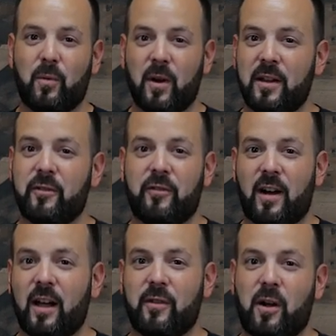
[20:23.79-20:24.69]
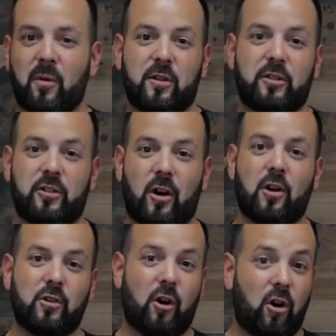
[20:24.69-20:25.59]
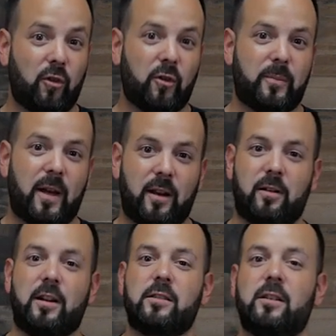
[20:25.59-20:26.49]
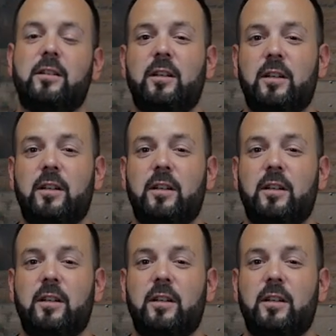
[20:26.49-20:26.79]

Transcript: wait five hours to charge all those batteries.